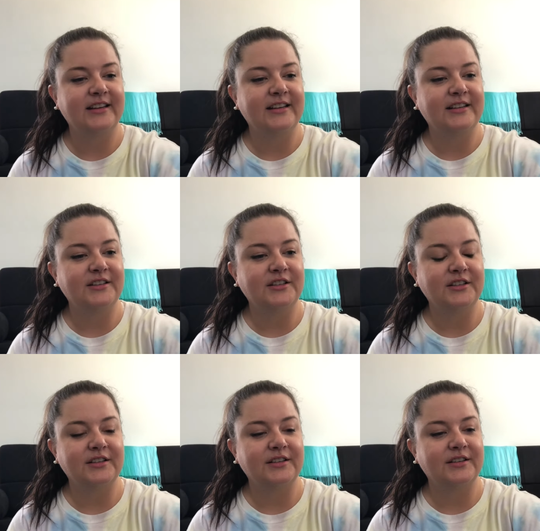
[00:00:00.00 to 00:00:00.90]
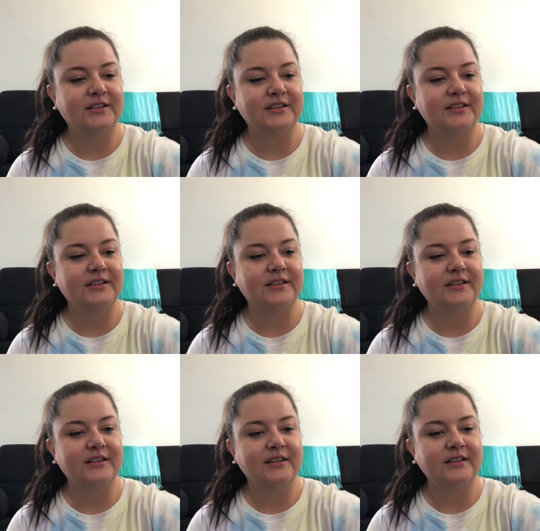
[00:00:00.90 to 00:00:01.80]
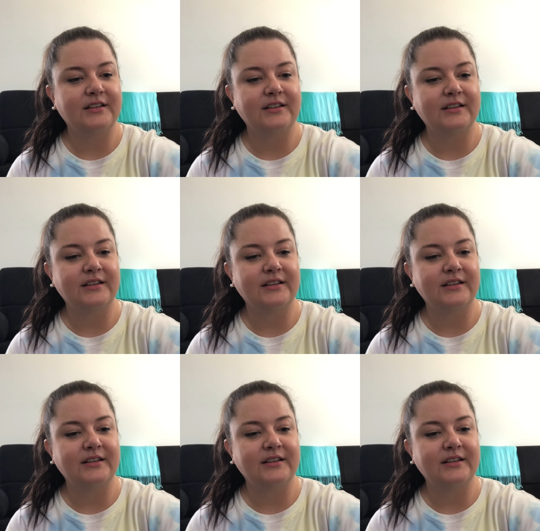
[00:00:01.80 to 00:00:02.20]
No one is speaking in this clip.